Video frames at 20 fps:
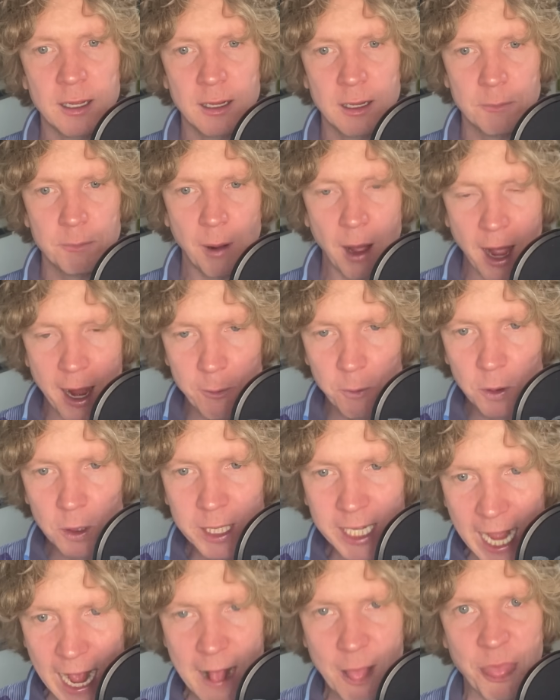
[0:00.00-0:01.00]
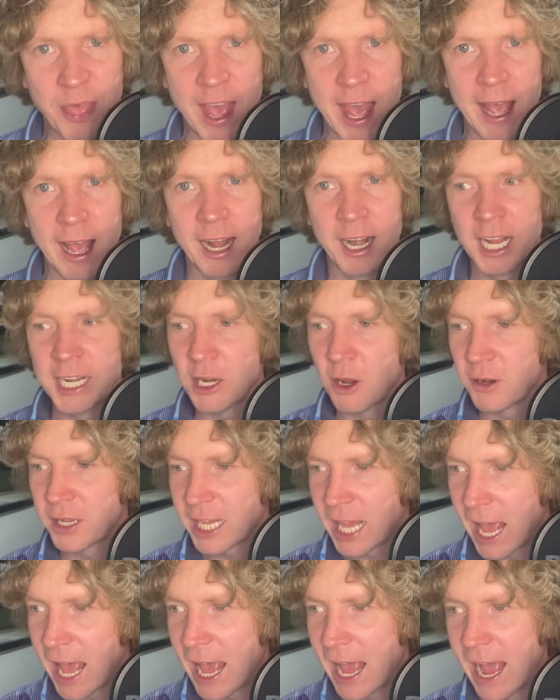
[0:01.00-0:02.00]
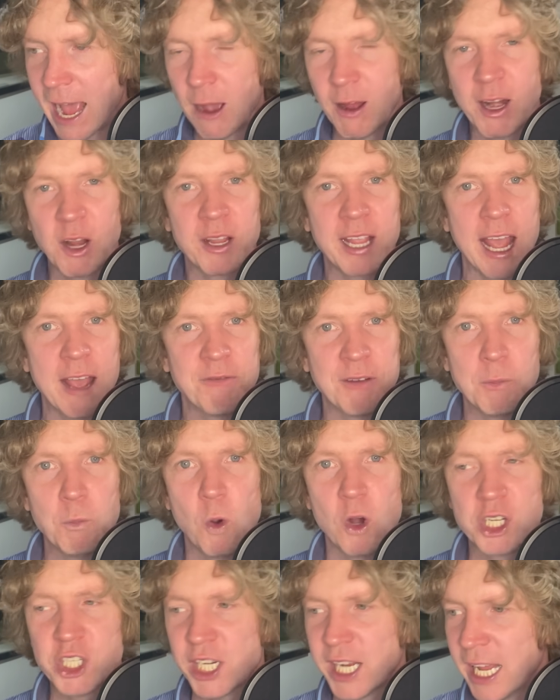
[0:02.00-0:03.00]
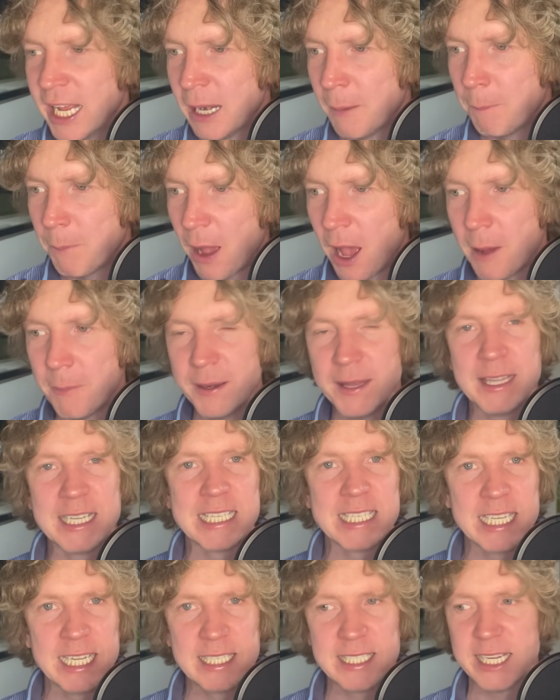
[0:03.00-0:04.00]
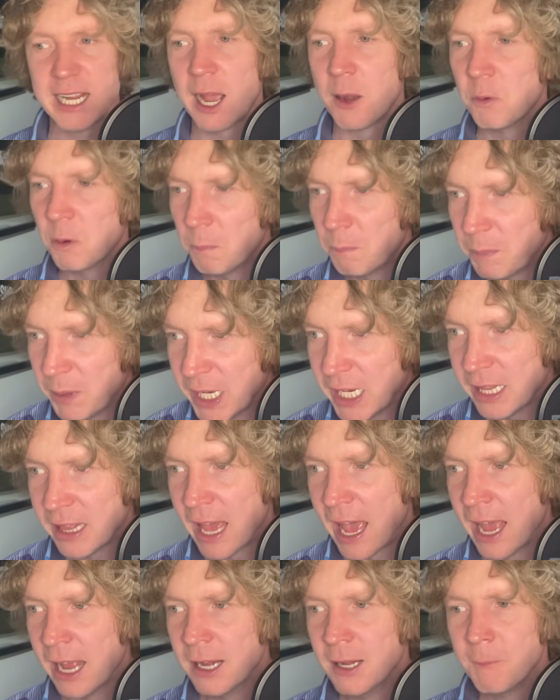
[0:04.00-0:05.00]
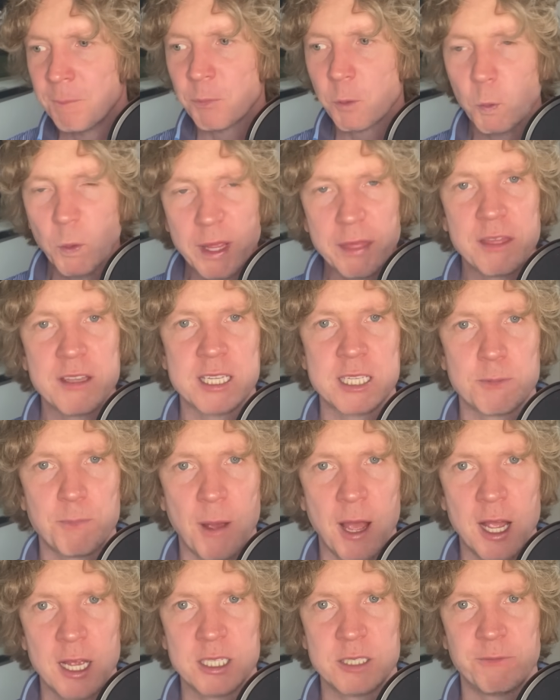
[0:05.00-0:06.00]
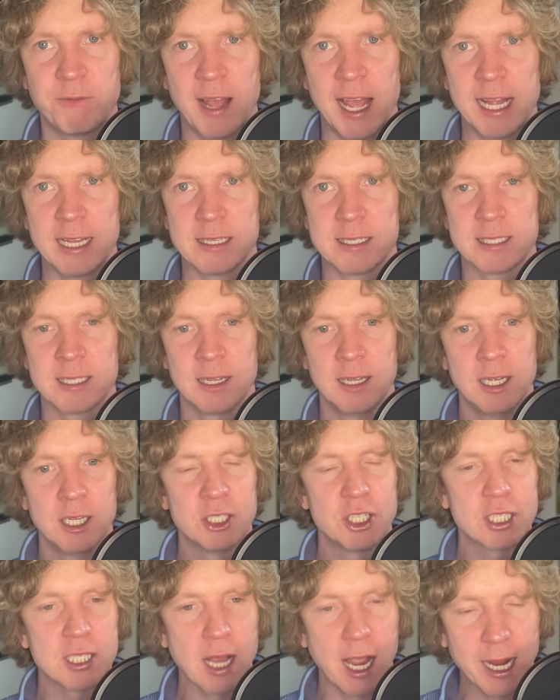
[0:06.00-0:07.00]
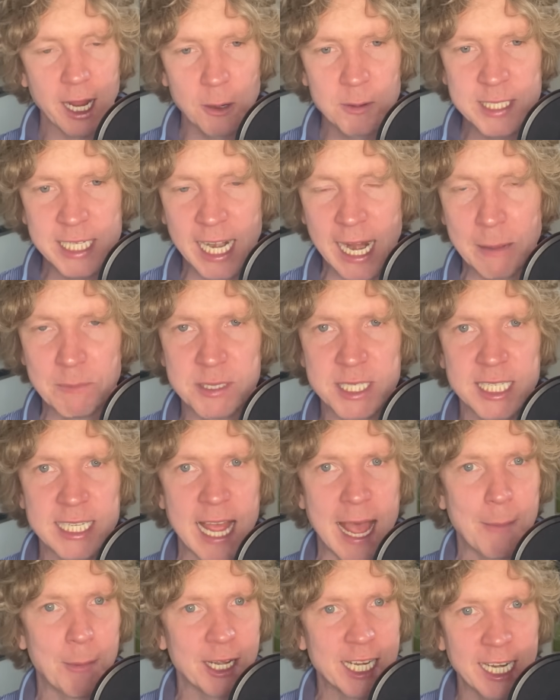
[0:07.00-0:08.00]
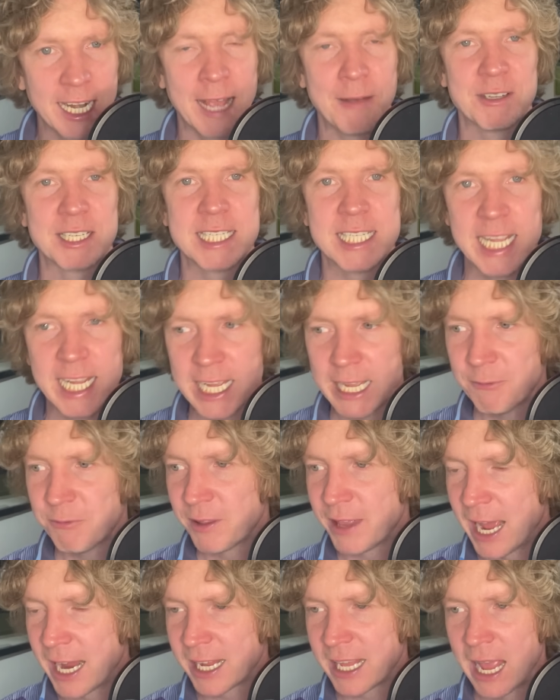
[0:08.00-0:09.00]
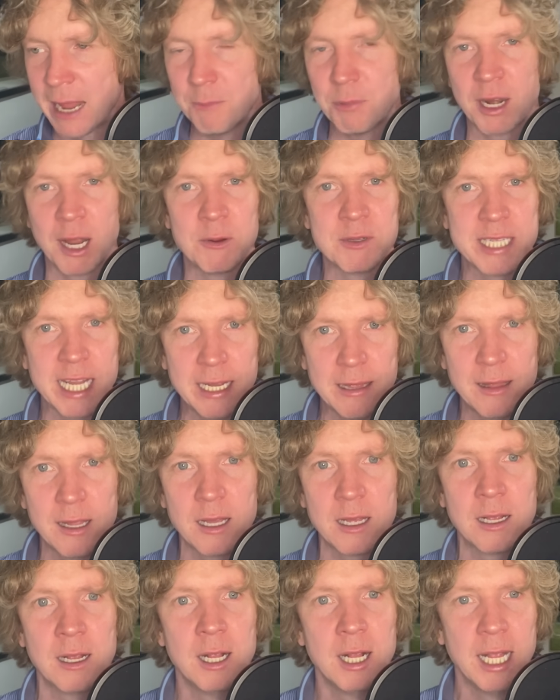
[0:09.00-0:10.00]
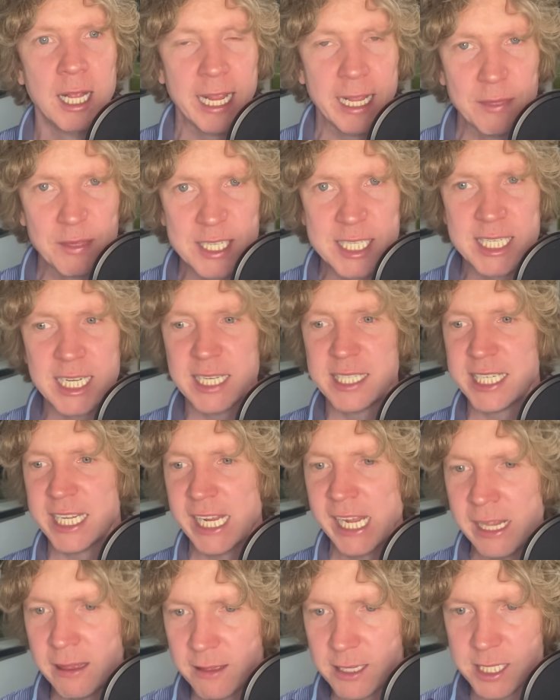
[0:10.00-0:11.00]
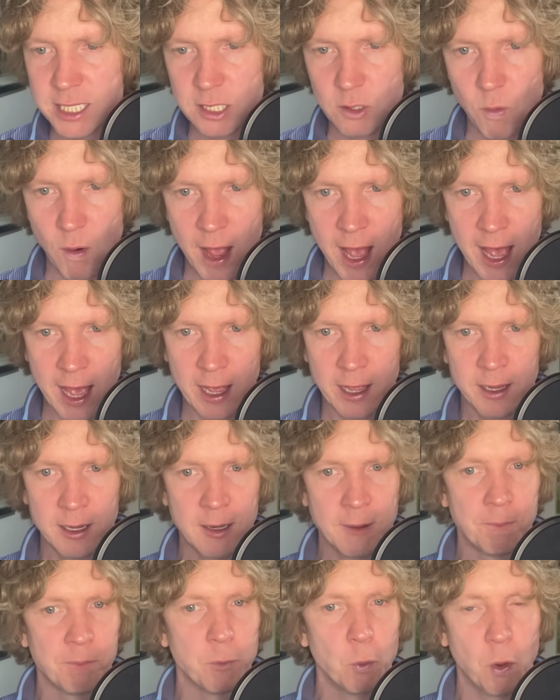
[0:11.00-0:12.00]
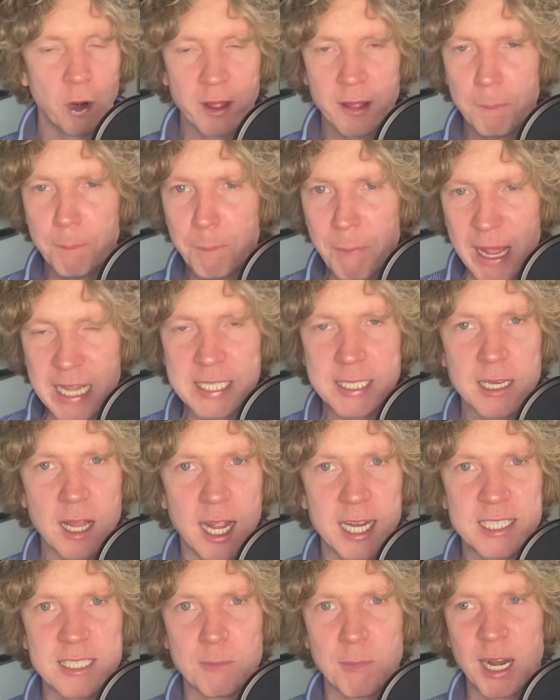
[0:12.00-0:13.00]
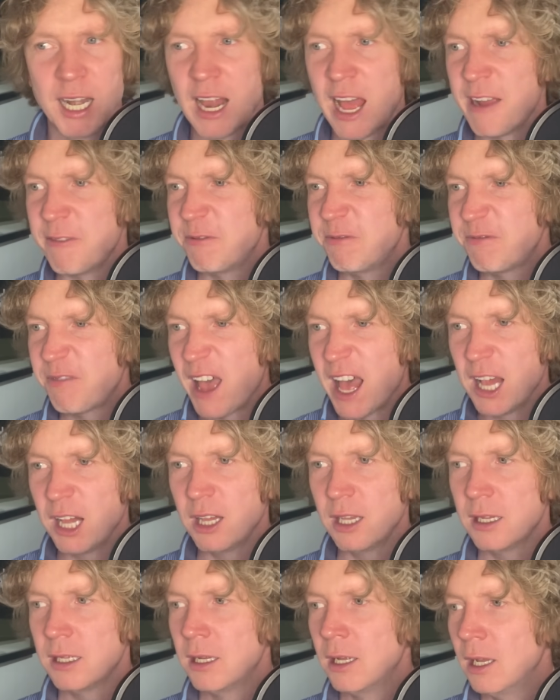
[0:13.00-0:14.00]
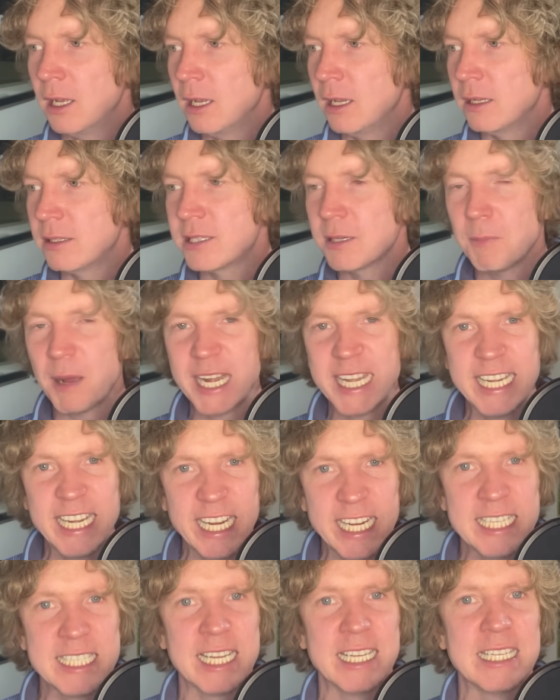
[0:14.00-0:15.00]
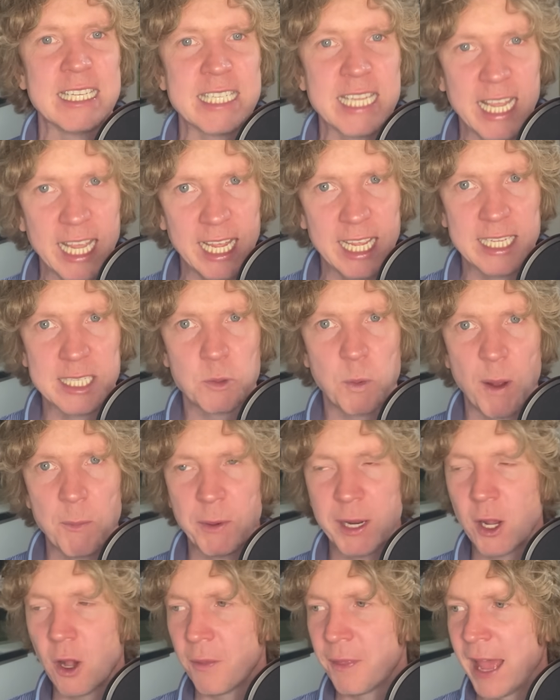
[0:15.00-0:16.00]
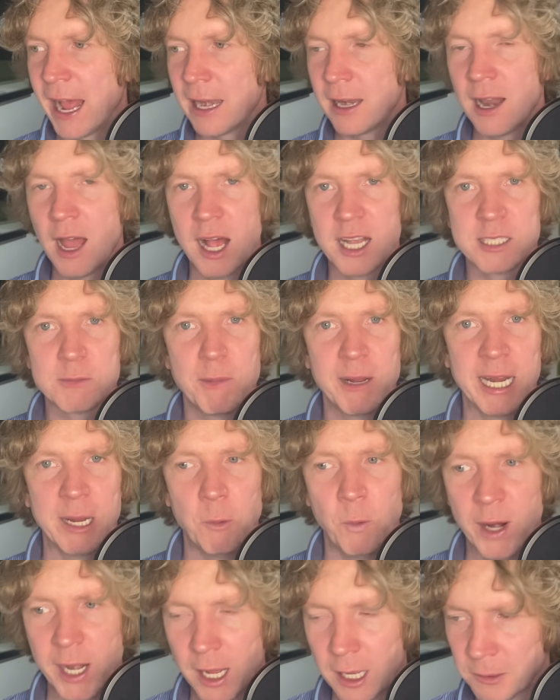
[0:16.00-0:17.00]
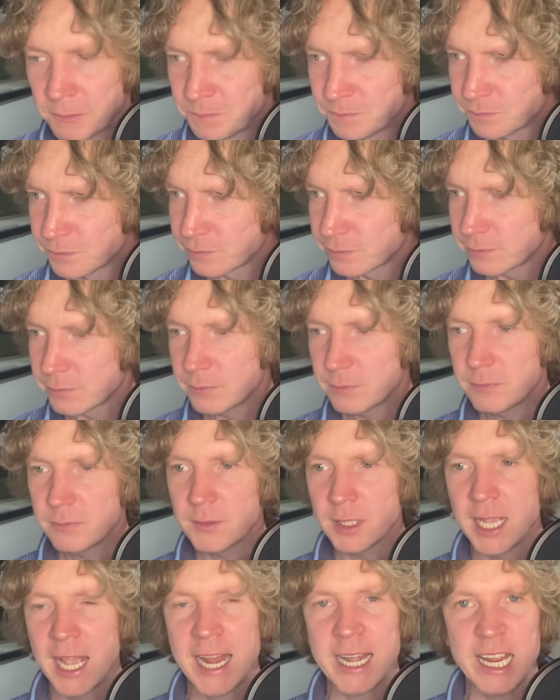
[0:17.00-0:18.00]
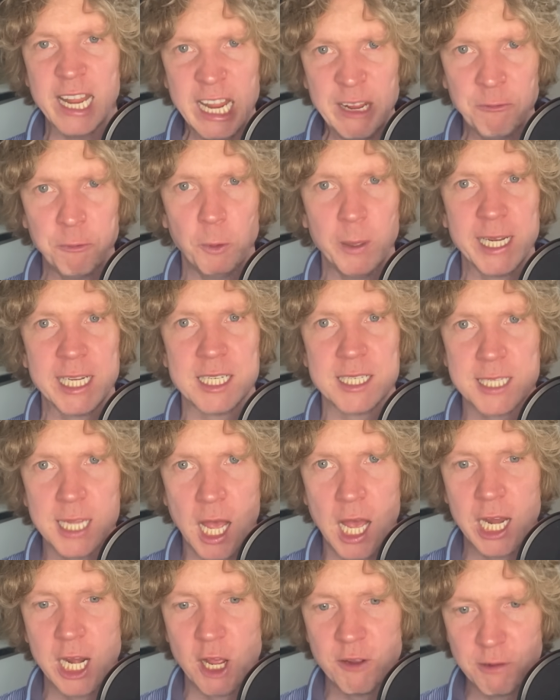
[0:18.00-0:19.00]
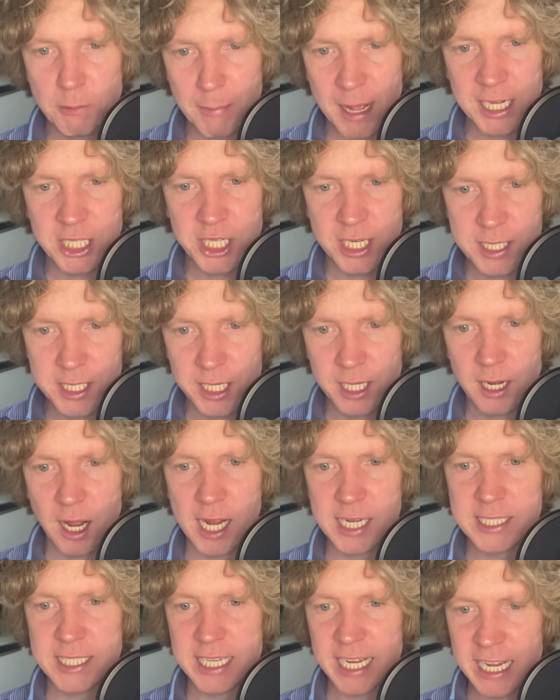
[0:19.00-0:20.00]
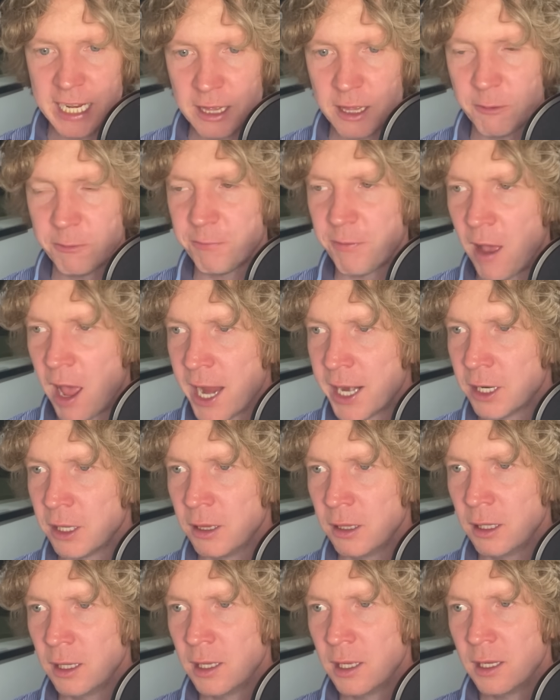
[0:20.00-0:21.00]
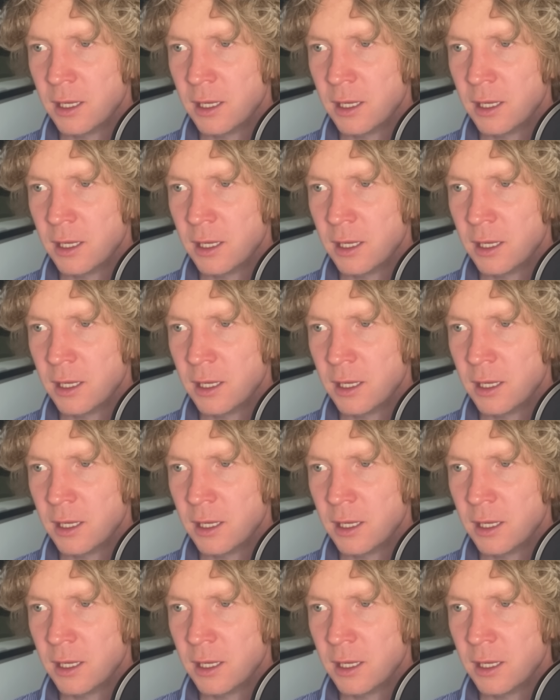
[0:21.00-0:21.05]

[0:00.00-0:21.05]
But I will get there, and I don't care how. I don't care if I'm watching it in a pub in the city. I will be there with the Spurs fans. Just like I was in Amsterdam. I didn't have a ticket for that game, but I was in the city, in the square. One of the best nights of my life. Fell to my knees in tears when we got that last-minute winner. And if we can turn over Manchester United in the final